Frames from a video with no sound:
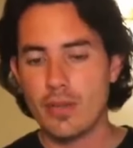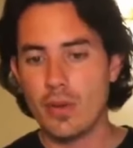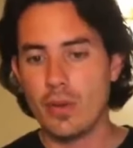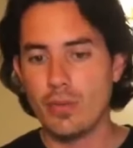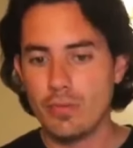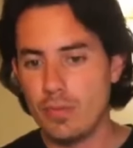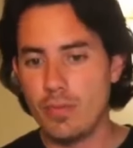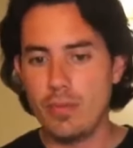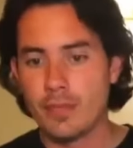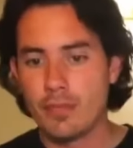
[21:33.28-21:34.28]
So
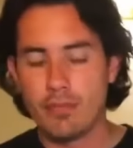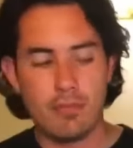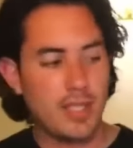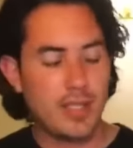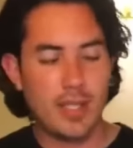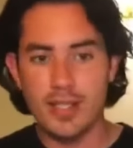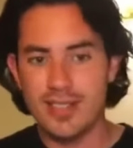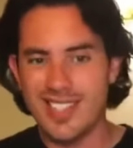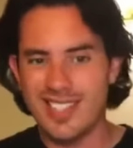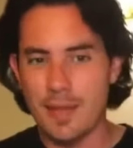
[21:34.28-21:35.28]
basically,
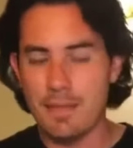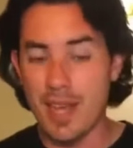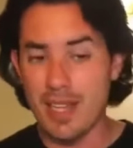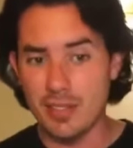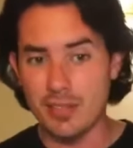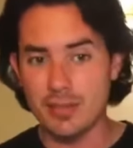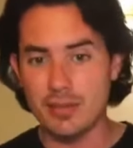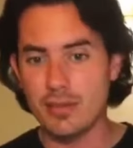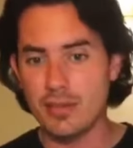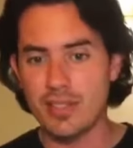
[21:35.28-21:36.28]
it's the same pattern,
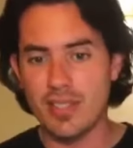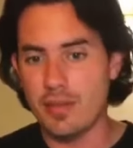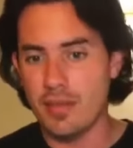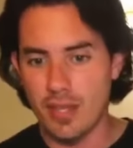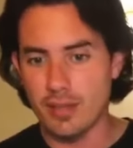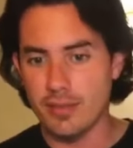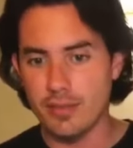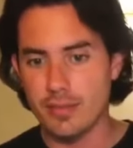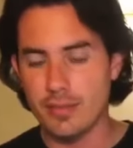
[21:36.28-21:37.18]
it's the same thing.